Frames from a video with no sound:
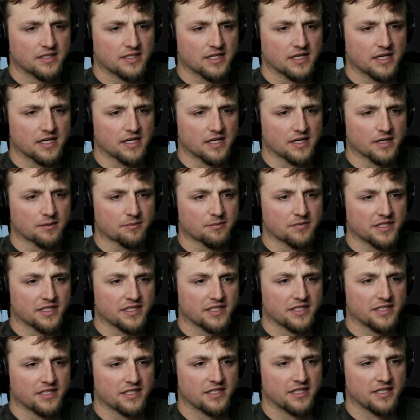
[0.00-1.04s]

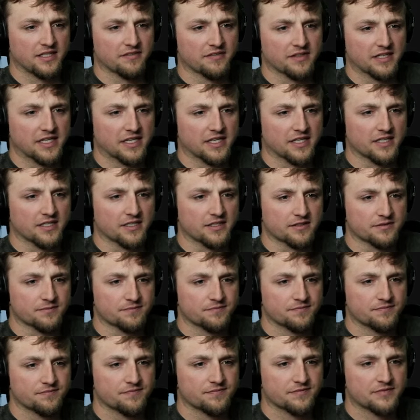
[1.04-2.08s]
eval
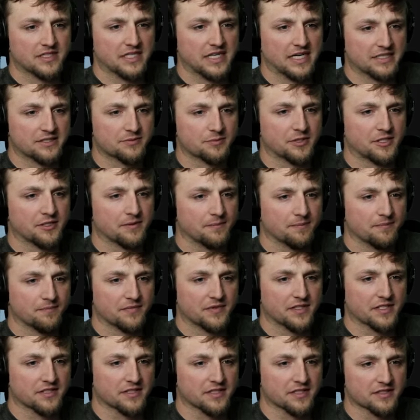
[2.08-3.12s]
expr.
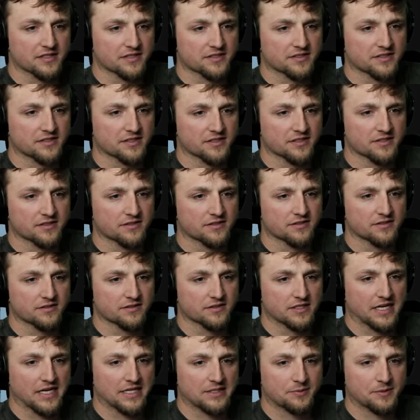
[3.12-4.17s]
And then this is
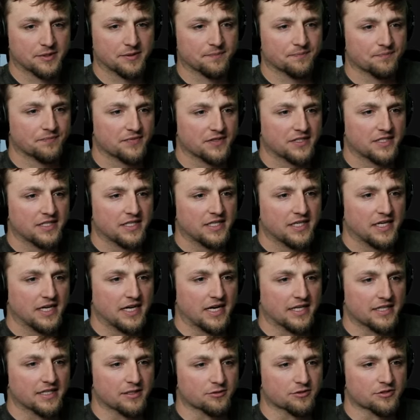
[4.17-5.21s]
expert.
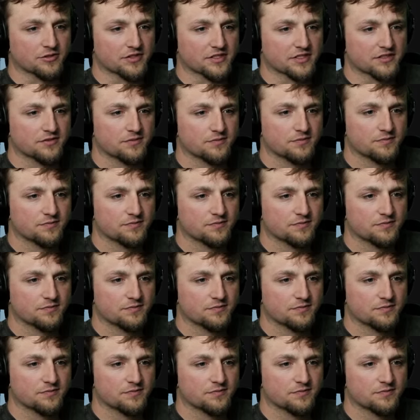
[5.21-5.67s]
And then we'll do this.